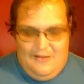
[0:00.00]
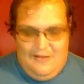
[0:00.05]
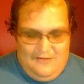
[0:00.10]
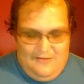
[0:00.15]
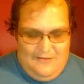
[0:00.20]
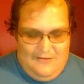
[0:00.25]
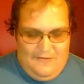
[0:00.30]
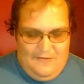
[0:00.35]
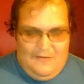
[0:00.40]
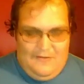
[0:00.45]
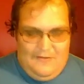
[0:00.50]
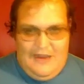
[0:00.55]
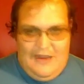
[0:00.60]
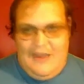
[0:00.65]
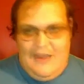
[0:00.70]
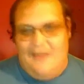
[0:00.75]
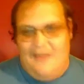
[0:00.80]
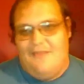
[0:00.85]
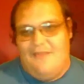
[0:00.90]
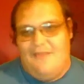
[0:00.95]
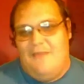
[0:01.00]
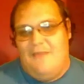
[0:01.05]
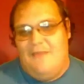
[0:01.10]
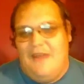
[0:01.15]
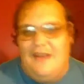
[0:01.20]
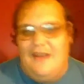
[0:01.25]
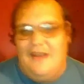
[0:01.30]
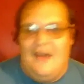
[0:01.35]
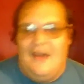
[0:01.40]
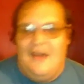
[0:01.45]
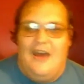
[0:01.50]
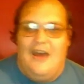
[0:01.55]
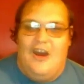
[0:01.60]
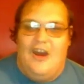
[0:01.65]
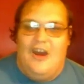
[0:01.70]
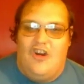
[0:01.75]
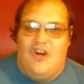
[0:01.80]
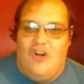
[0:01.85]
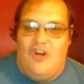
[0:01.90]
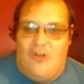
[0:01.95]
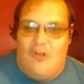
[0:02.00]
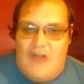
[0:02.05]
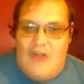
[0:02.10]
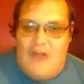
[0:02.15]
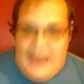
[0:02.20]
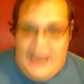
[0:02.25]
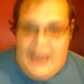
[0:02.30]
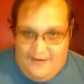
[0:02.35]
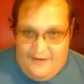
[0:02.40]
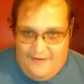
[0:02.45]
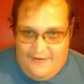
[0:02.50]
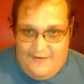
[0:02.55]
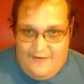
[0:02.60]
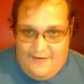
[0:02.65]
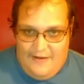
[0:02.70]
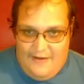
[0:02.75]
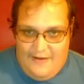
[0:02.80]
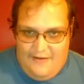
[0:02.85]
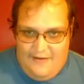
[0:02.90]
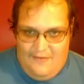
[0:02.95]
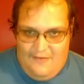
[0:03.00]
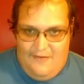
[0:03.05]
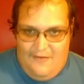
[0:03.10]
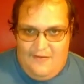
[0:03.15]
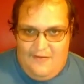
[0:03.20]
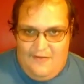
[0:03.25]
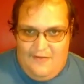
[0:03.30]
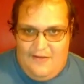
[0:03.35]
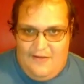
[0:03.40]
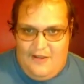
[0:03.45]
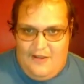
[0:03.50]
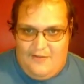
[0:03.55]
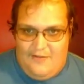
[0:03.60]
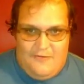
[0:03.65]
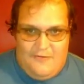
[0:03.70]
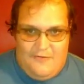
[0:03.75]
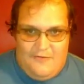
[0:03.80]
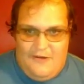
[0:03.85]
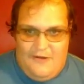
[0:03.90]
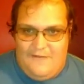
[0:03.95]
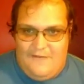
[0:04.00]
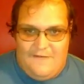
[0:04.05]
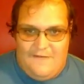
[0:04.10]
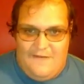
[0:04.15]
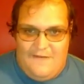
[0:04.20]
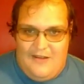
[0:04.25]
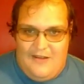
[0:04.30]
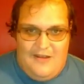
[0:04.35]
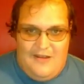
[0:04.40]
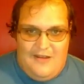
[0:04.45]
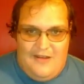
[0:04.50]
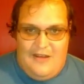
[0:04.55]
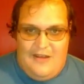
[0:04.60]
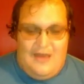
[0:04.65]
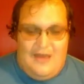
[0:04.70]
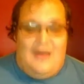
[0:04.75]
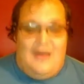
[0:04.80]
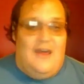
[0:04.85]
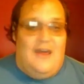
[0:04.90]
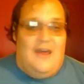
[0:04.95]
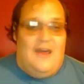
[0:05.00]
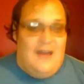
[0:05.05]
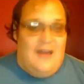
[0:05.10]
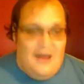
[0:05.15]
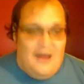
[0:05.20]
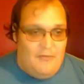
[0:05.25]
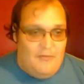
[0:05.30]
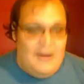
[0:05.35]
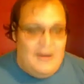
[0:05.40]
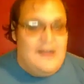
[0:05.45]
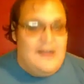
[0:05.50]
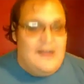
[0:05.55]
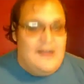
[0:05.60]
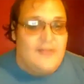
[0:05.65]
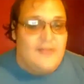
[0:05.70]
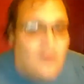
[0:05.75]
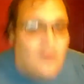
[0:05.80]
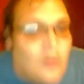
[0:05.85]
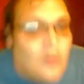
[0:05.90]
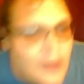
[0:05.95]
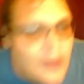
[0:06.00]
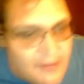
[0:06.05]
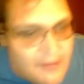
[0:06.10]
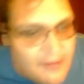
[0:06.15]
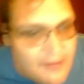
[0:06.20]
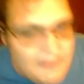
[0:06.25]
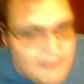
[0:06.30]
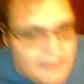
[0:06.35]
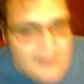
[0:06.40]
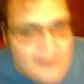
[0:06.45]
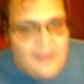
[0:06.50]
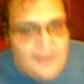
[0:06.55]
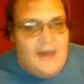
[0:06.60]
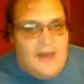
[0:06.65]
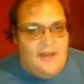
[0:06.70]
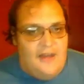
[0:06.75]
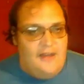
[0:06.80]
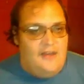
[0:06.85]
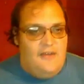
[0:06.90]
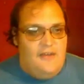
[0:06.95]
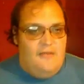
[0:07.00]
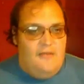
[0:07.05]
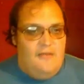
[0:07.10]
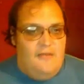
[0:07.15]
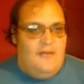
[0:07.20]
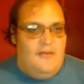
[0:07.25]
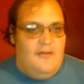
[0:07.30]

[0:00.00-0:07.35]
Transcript: Lee has been a great inspiration and help. Lee has always been there, you know.